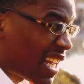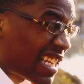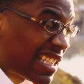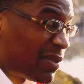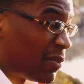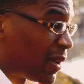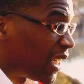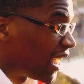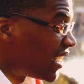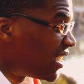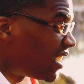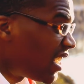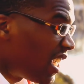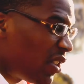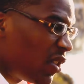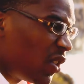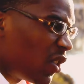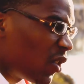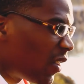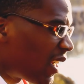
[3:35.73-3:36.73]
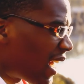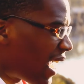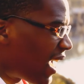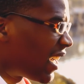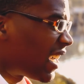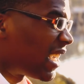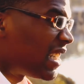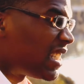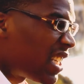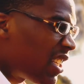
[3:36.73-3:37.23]
So I just want to continue doing
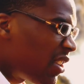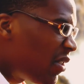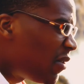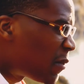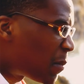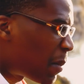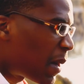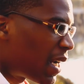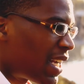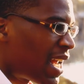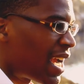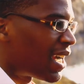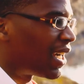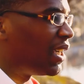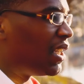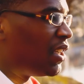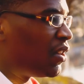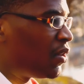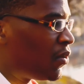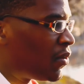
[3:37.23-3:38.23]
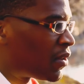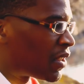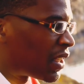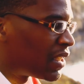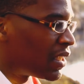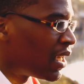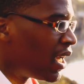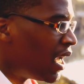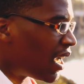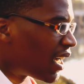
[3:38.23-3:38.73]
that, continue spreading that good news,
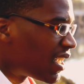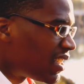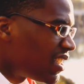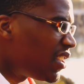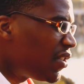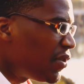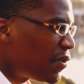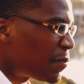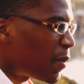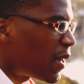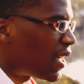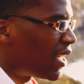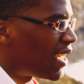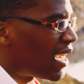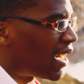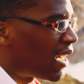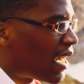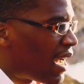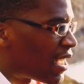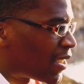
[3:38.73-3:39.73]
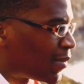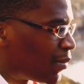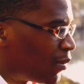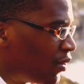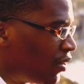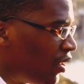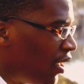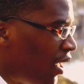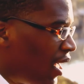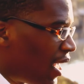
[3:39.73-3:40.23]
continue spreading that
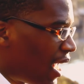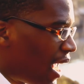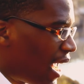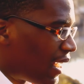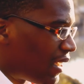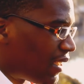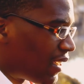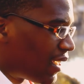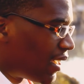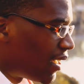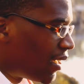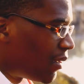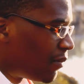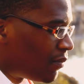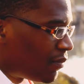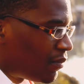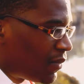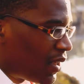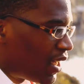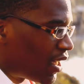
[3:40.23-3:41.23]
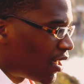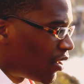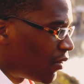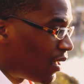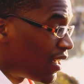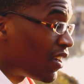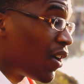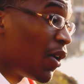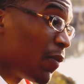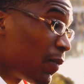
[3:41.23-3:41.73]
gospel, and um, you
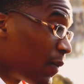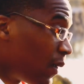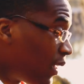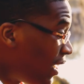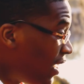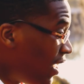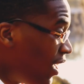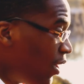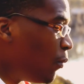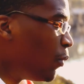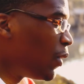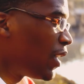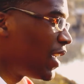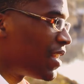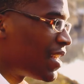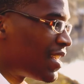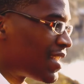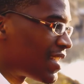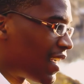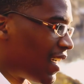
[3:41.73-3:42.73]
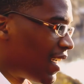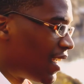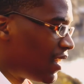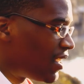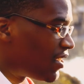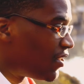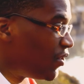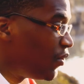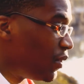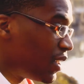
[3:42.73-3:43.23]
know, and hopefully we'll get this
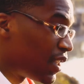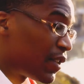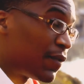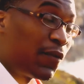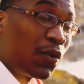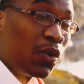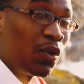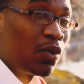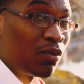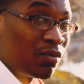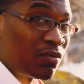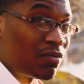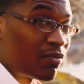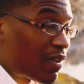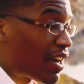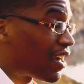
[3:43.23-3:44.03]
uh, this this full